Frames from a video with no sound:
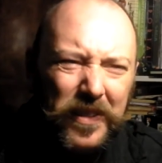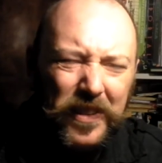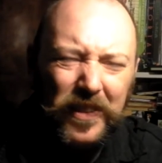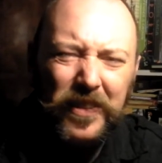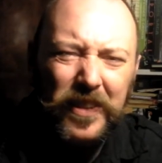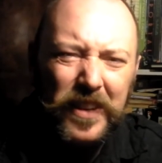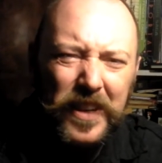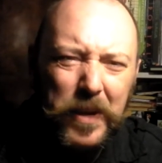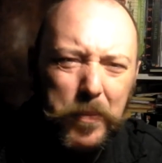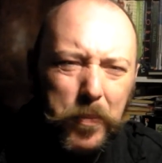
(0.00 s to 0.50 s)

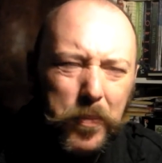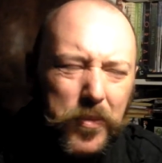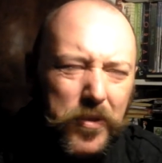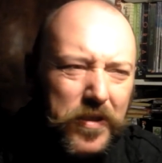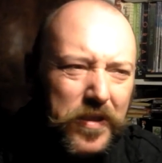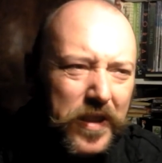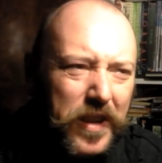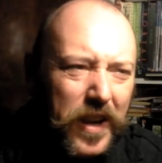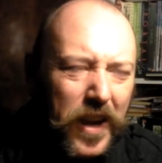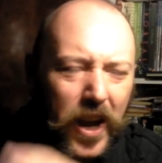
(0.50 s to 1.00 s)
just a number,
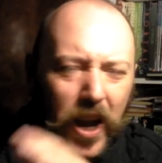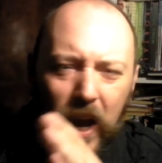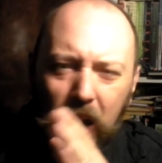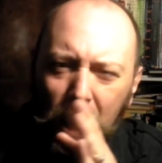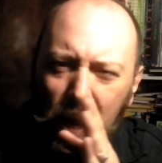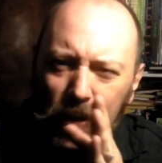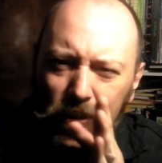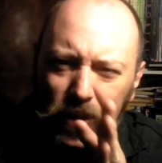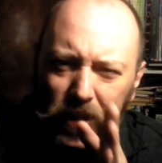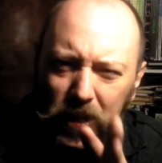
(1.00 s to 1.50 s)
isn't it?
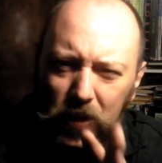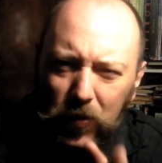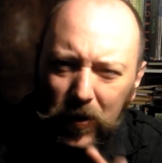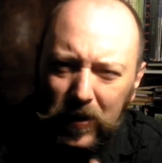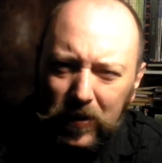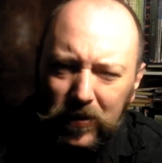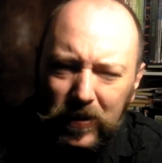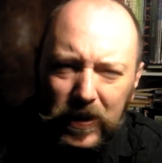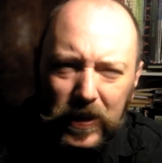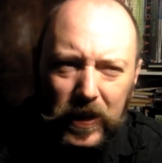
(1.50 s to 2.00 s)
And then you
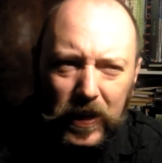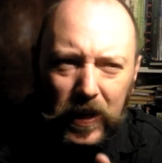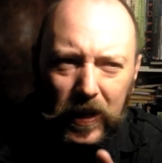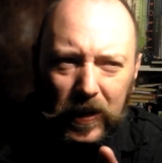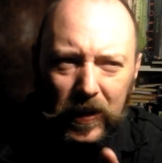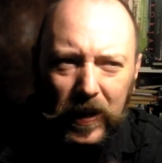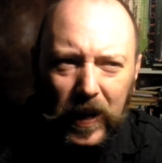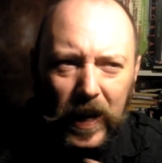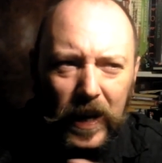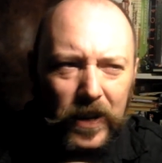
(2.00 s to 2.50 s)
actually
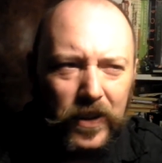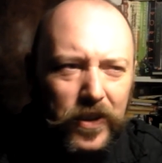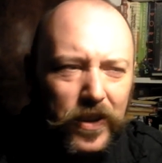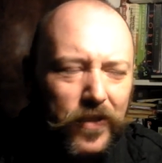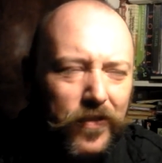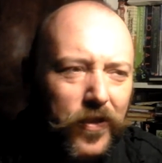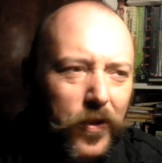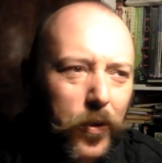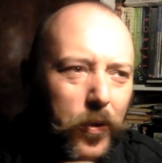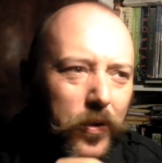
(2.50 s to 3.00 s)
get into
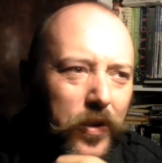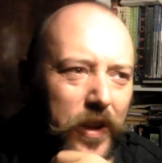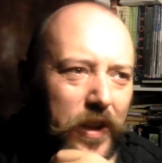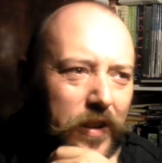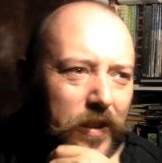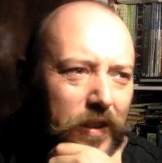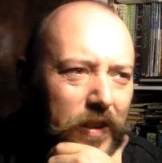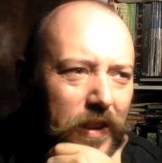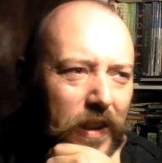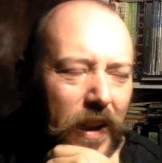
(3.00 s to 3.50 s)
your
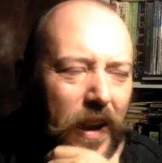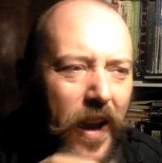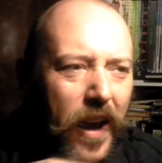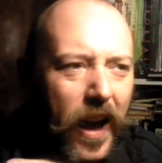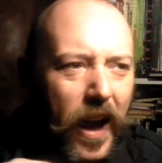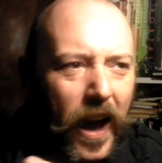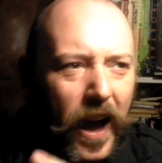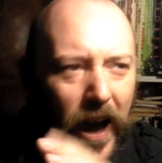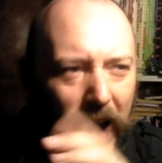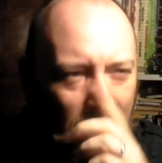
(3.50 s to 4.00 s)
40s,
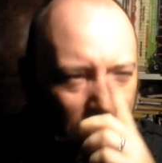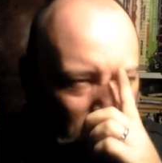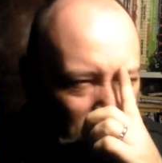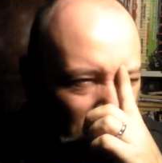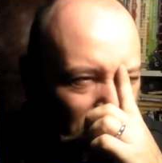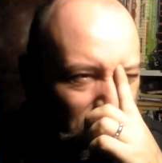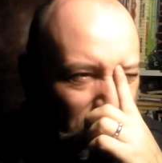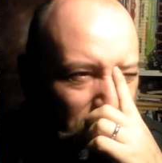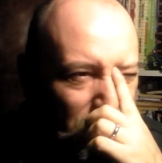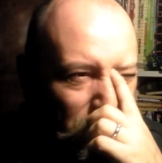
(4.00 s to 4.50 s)
and
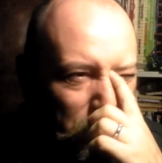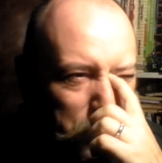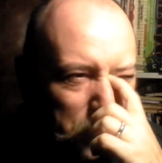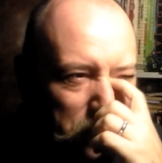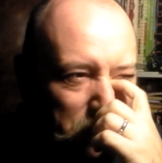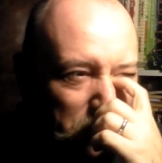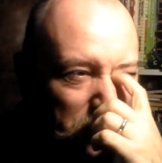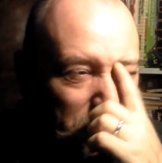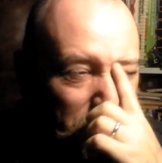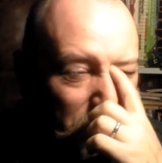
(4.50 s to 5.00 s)
I didn't so
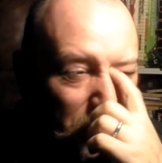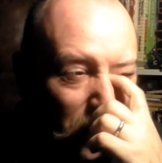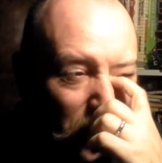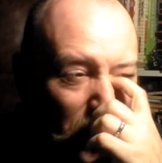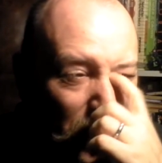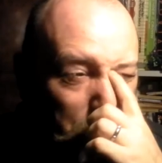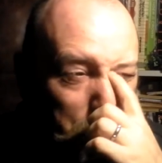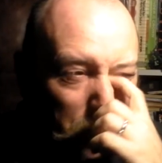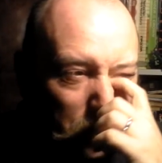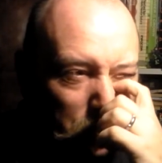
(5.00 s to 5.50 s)
much
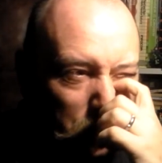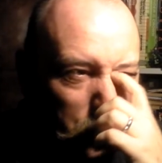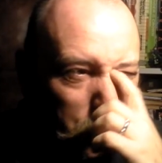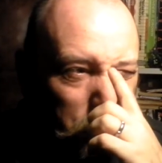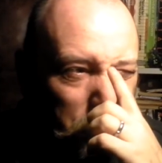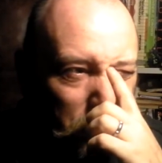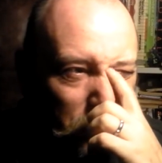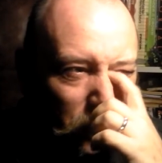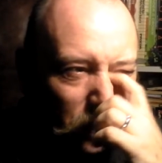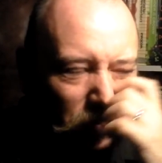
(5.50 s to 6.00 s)
hit my
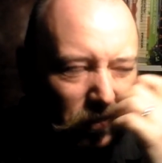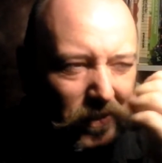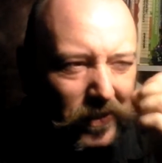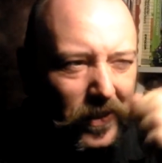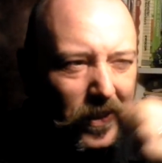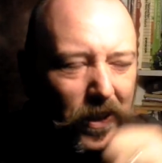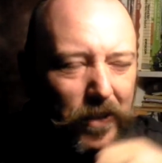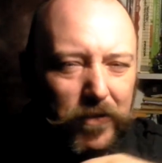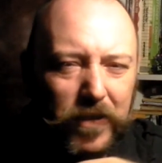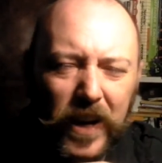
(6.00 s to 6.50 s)
40s as
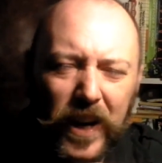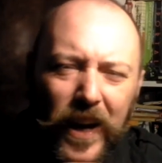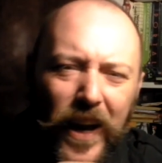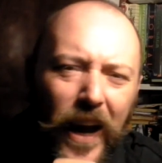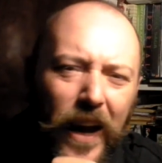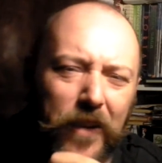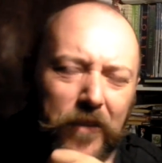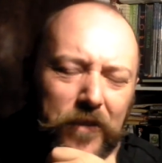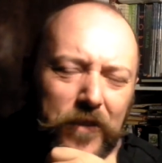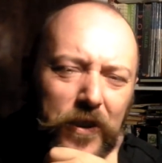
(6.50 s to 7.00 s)
career
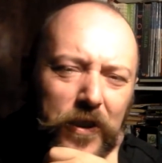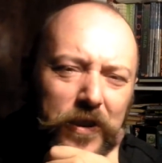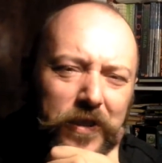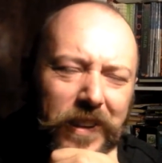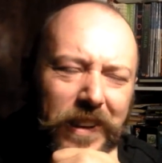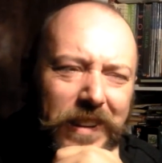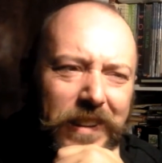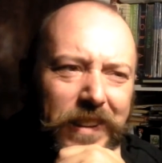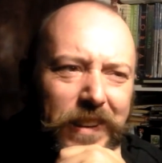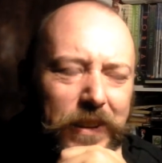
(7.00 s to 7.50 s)
head
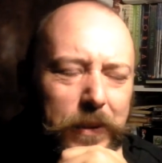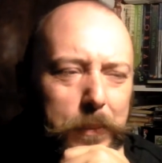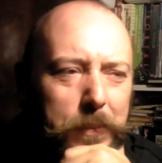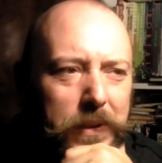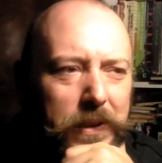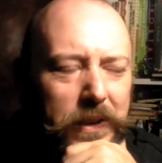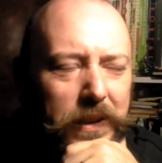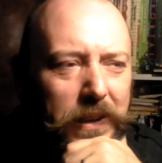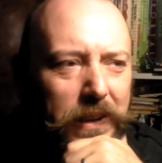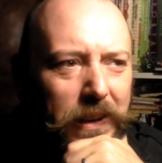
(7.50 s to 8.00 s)
first into them
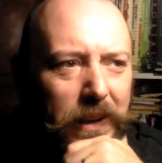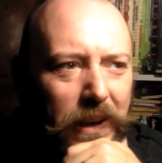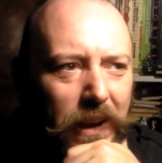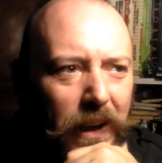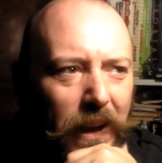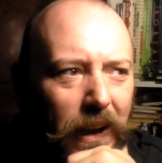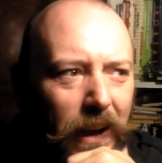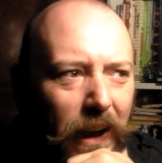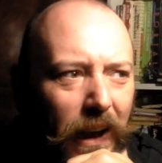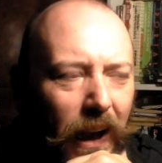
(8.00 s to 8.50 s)

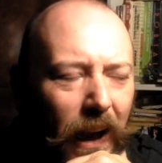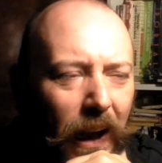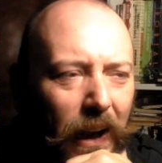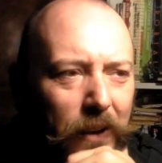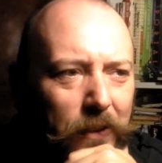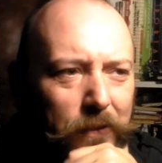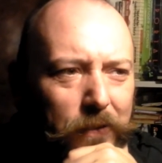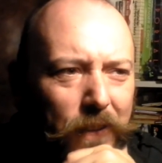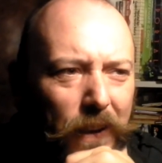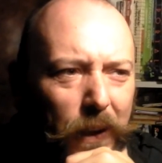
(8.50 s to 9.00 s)

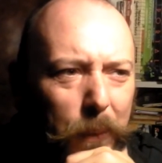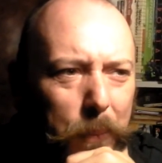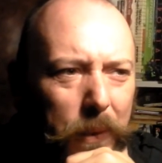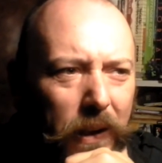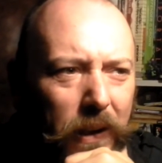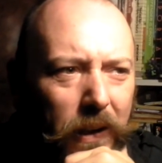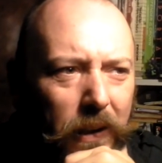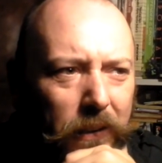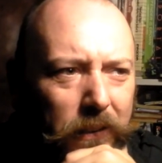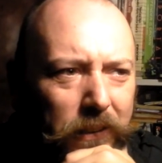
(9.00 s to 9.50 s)
and fell
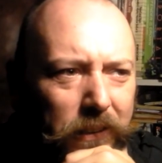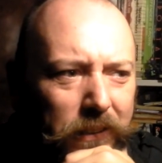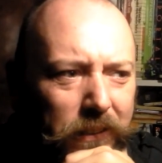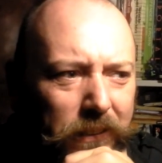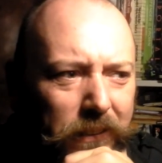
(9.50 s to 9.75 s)
apart.